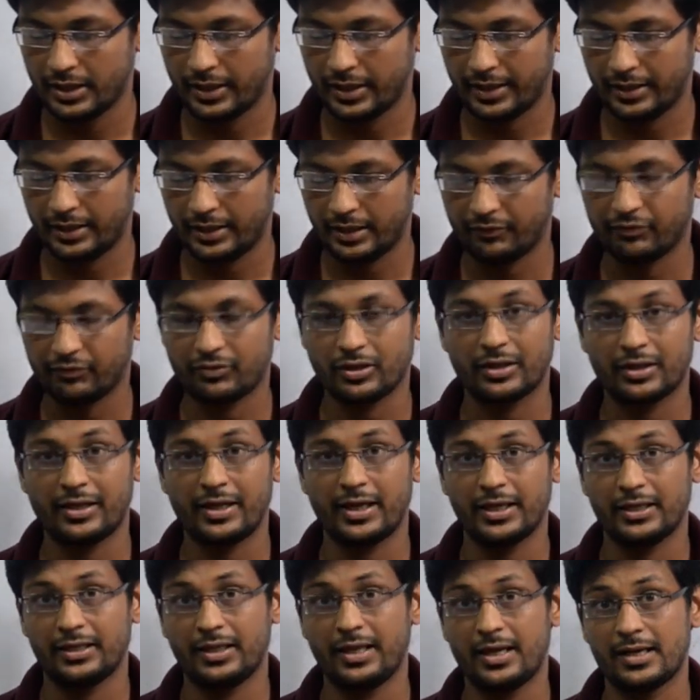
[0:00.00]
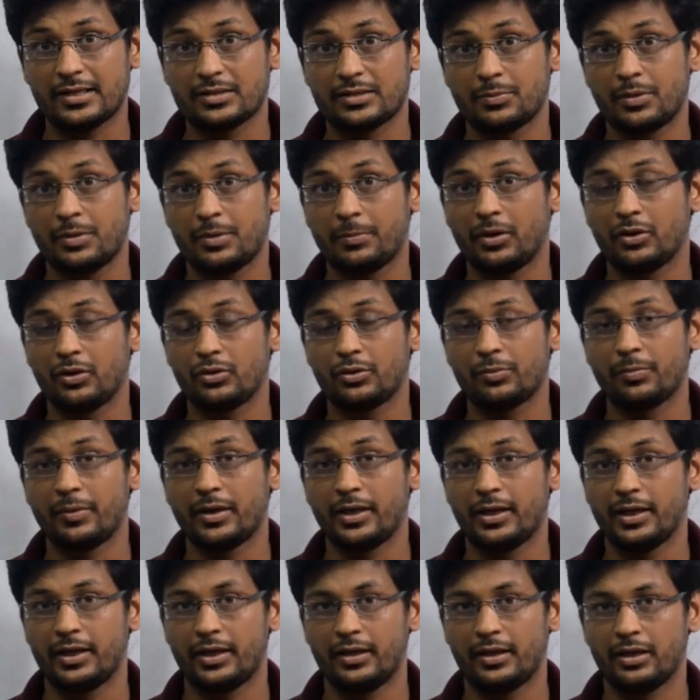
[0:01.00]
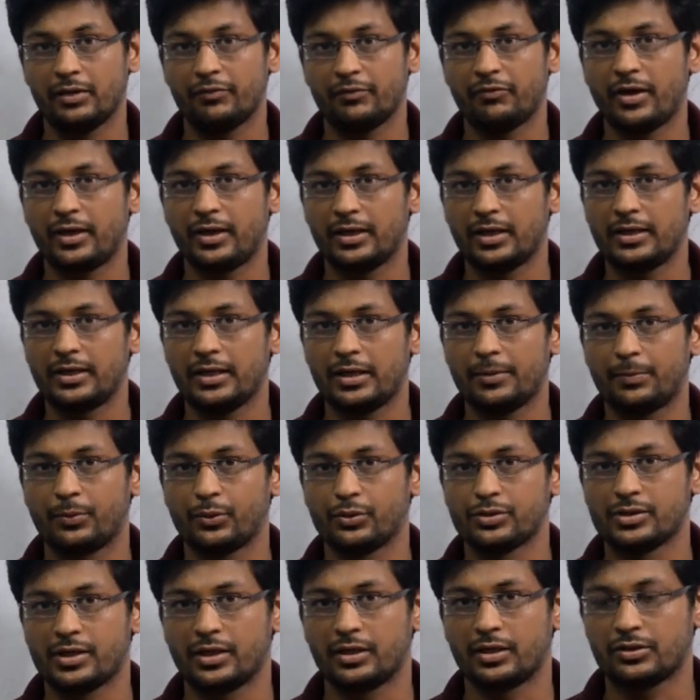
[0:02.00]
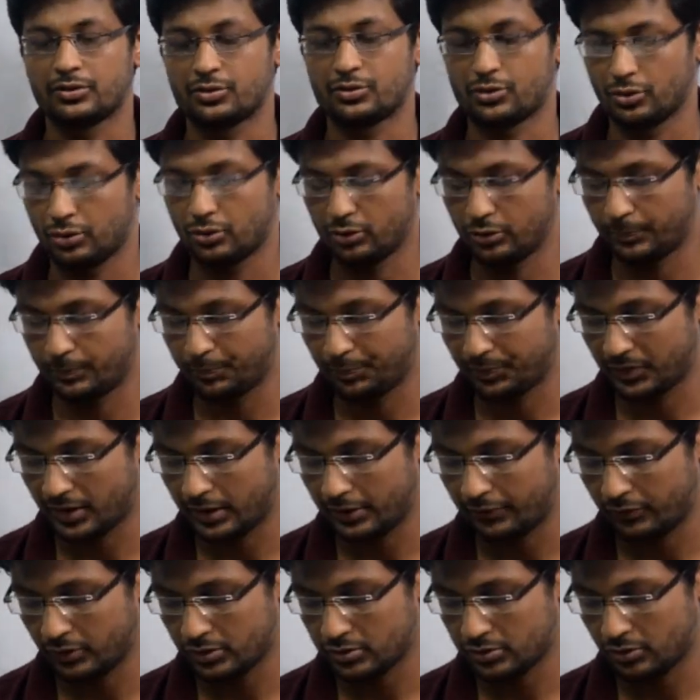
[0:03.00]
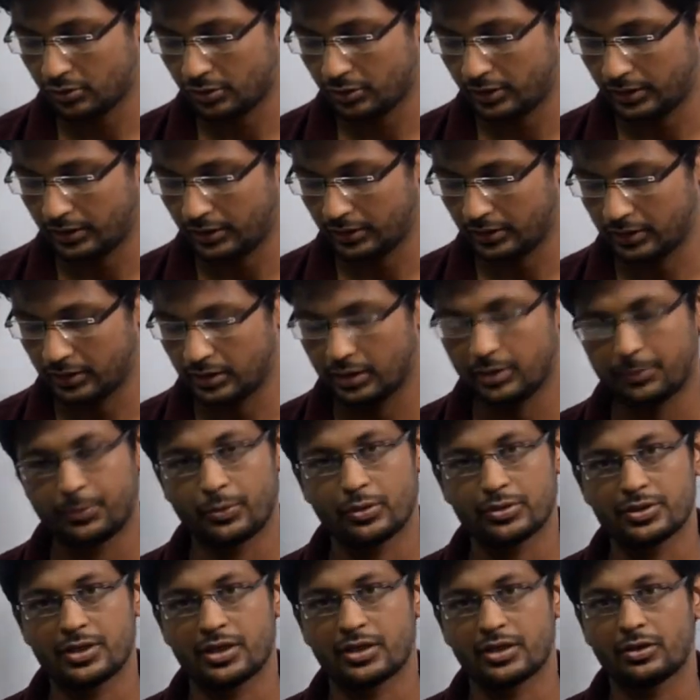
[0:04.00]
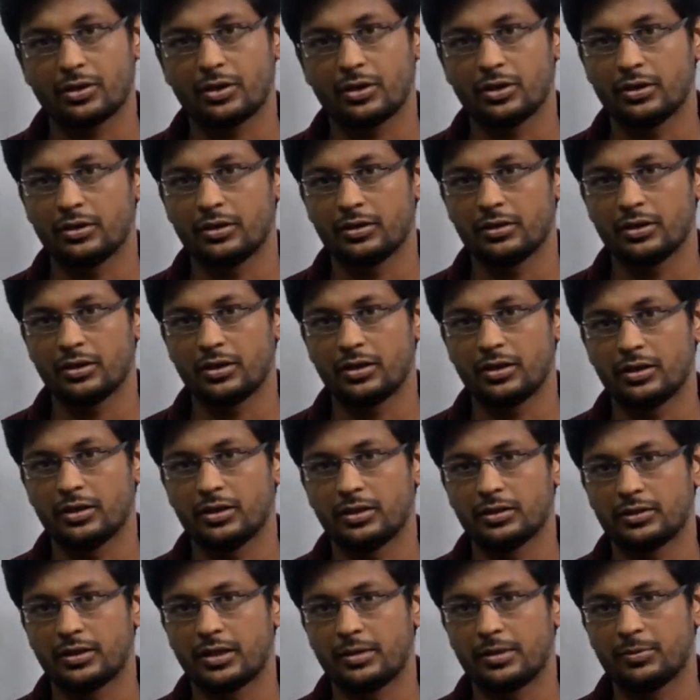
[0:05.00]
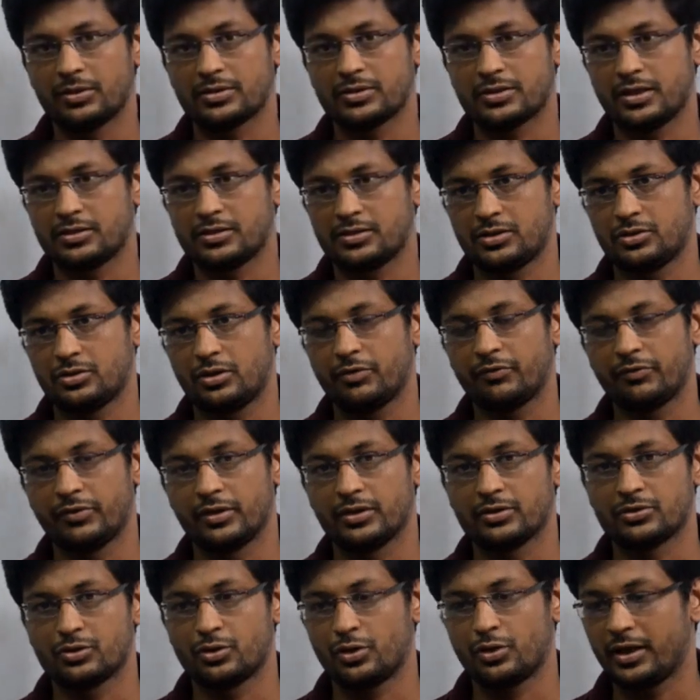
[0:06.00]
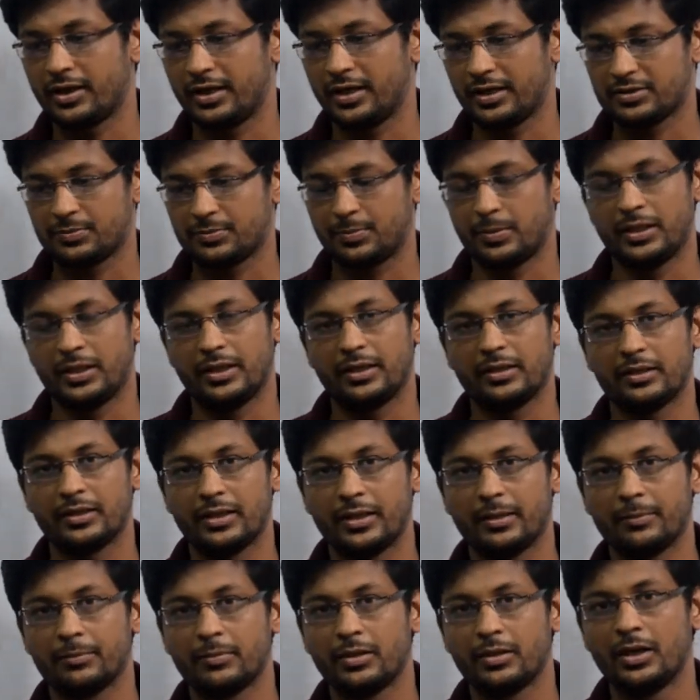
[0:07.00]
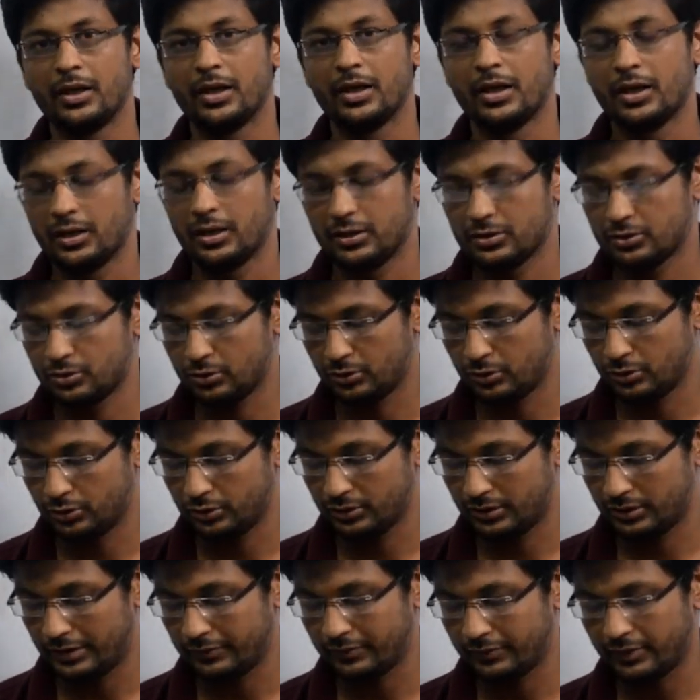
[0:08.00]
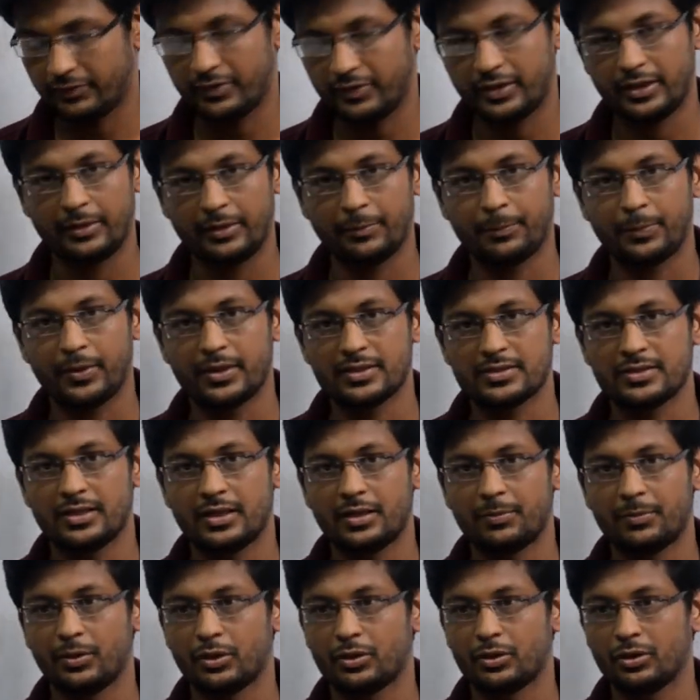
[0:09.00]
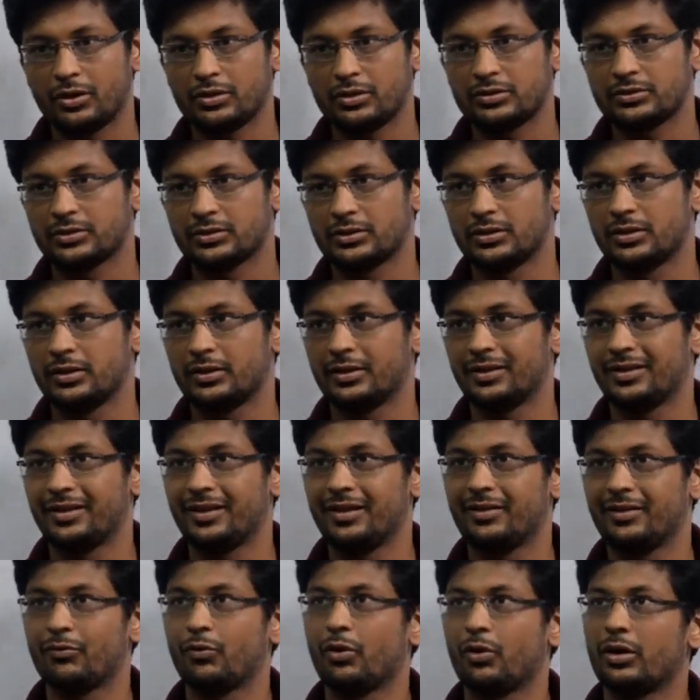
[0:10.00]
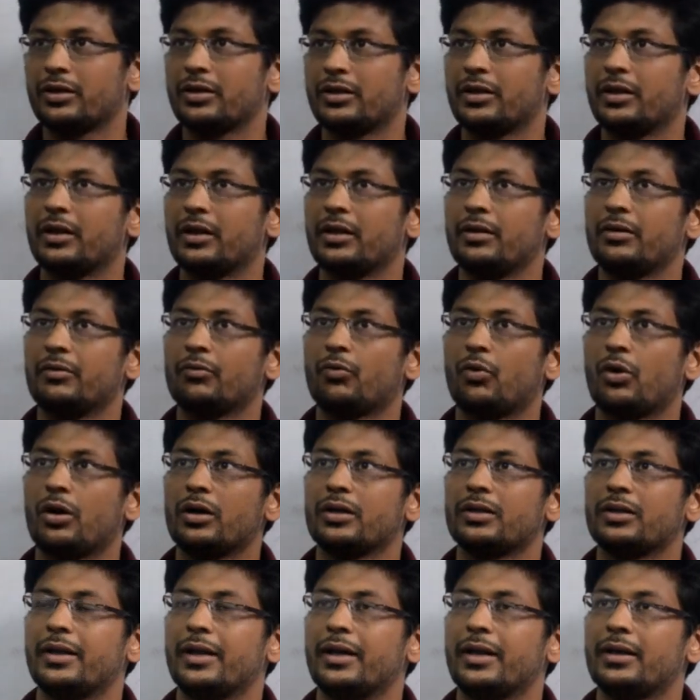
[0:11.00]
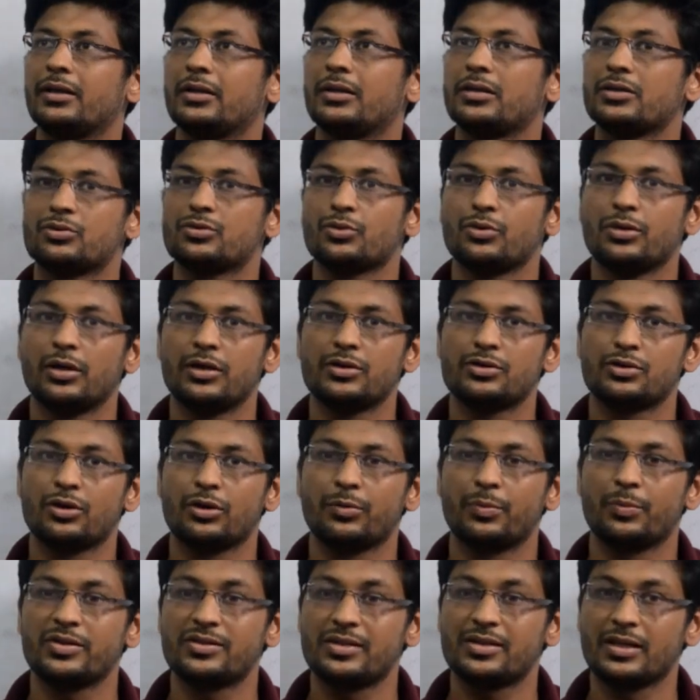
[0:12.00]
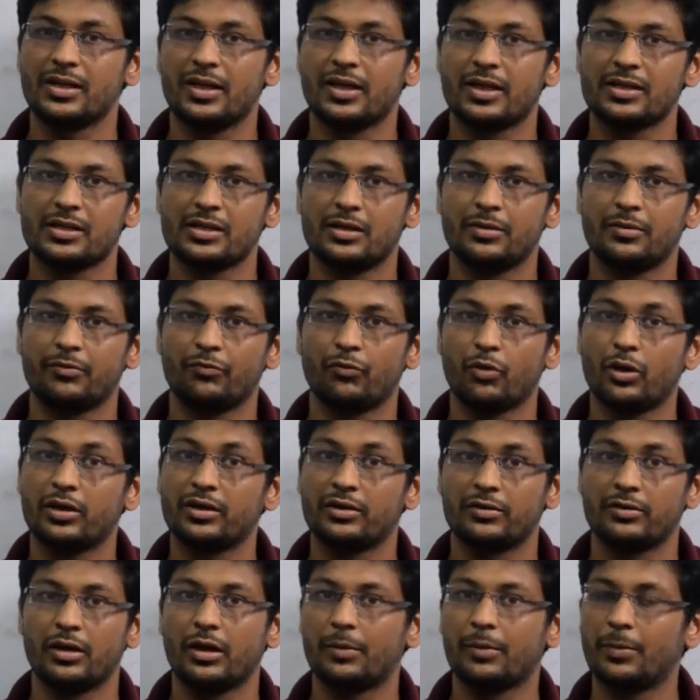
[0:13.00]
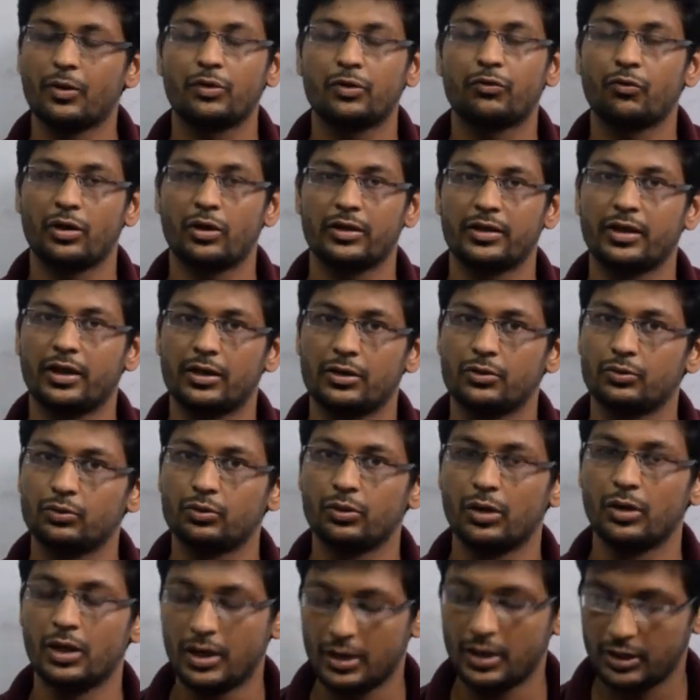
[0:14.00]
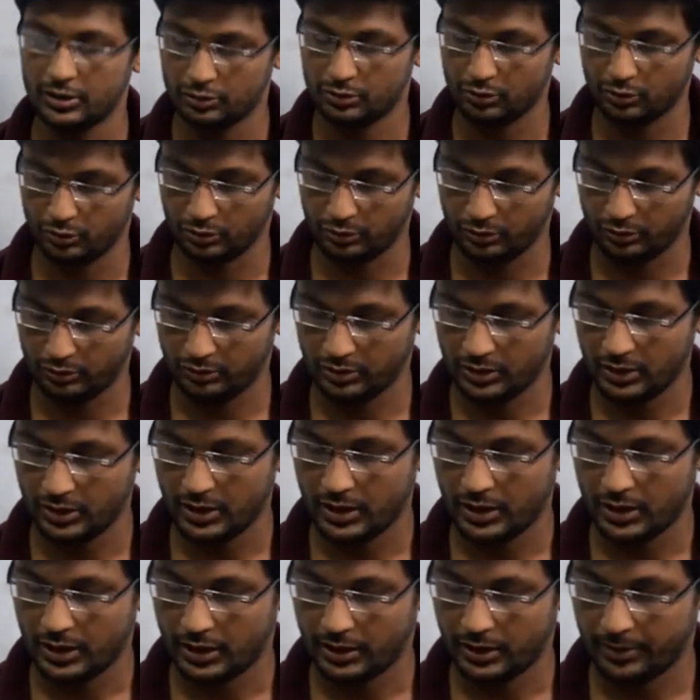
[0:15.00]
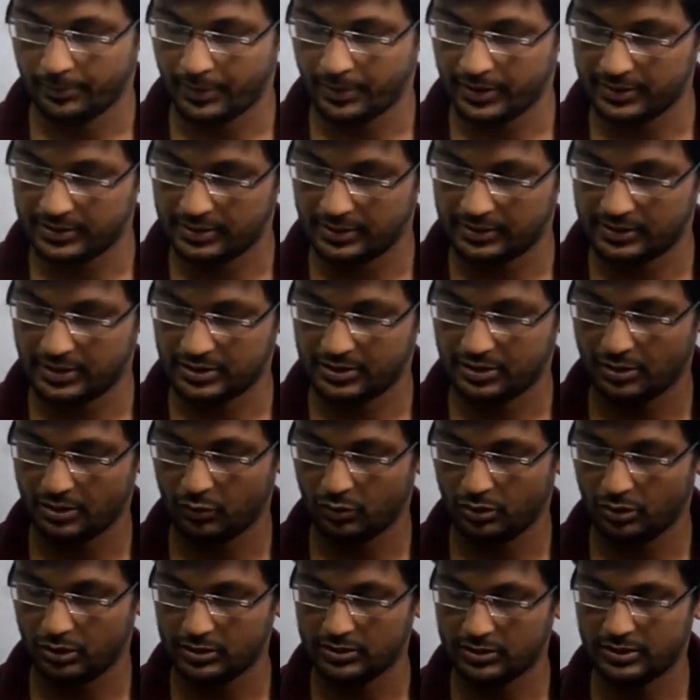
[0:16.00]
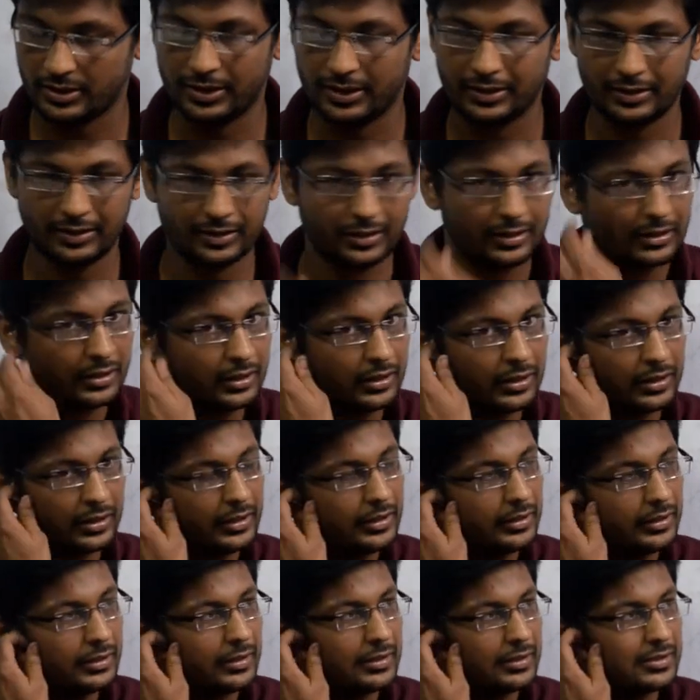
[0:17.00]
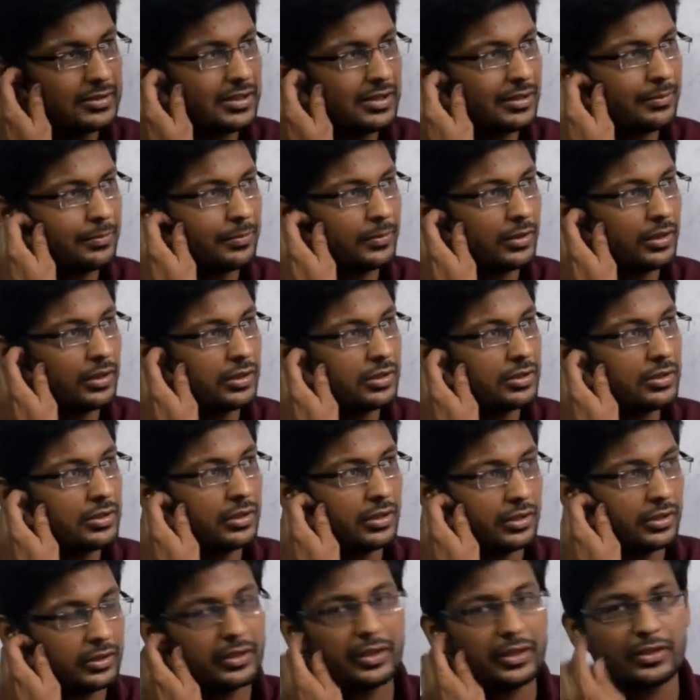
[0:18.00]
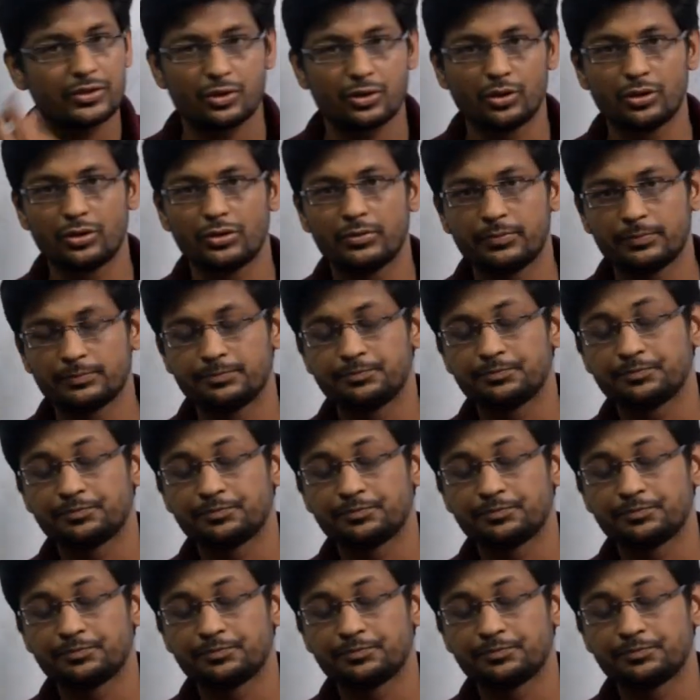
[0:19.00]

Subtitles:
And after that they asked me about my final year project. So I was doing project on thermal stresses on fins, so I explained them. So they were very impressed there, because they want that the student should be serious about what they do. So my suggestion was that internship, they should